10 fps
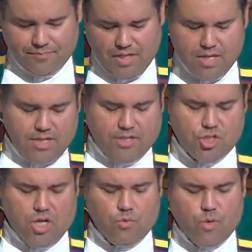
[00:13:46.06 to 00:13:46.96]
Now,
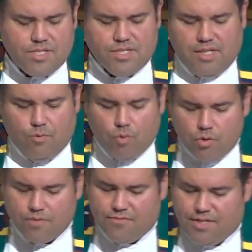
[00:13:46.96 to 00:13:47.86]
John Wesley wrote
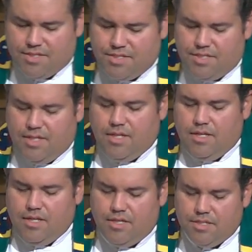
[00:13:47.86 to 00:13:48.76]
of this in
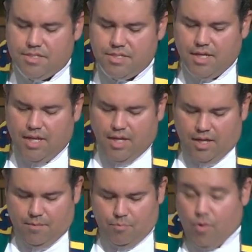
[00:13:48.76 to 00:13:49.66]
his
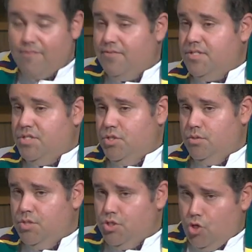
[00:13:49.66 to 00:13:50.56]
preface to
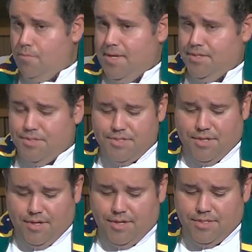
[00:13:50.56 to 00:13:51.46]
sermons
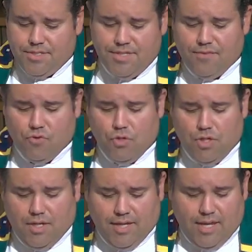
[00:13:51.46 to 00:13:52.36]
on several
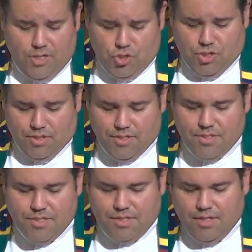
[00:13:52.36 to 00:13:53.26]

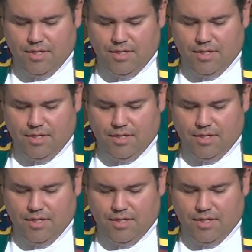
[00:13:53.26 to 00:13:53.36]
occasions.